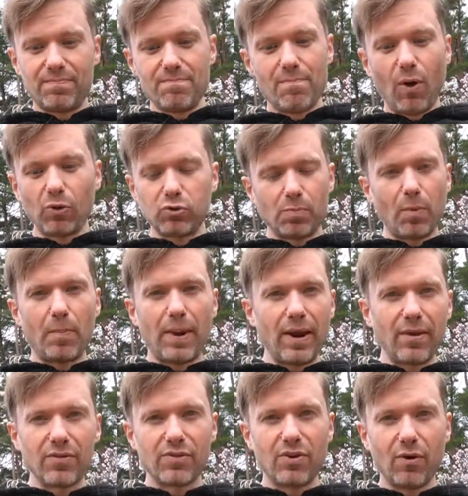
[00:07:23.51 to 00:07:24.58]
multiple
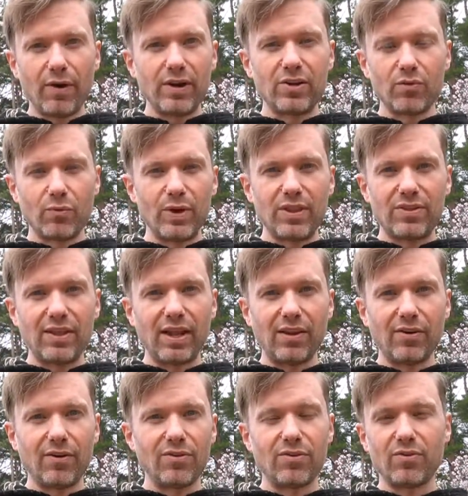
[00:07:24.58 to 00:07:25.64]
pairs going to
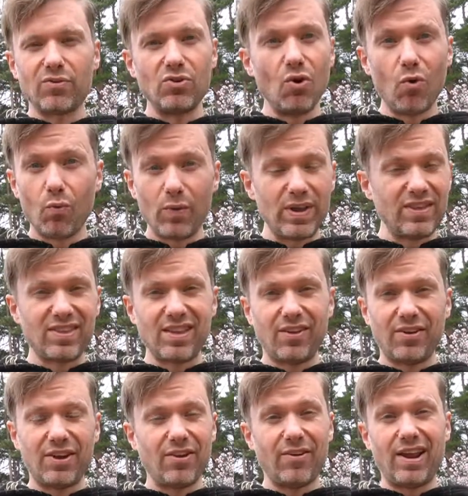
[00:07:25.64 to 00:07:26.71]
resellers. There's no resell
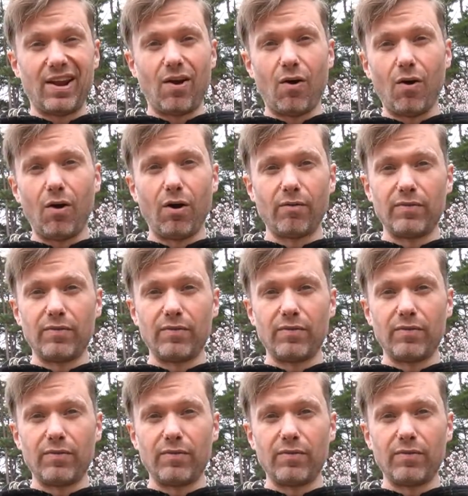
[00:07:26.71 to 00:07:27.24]
here at all.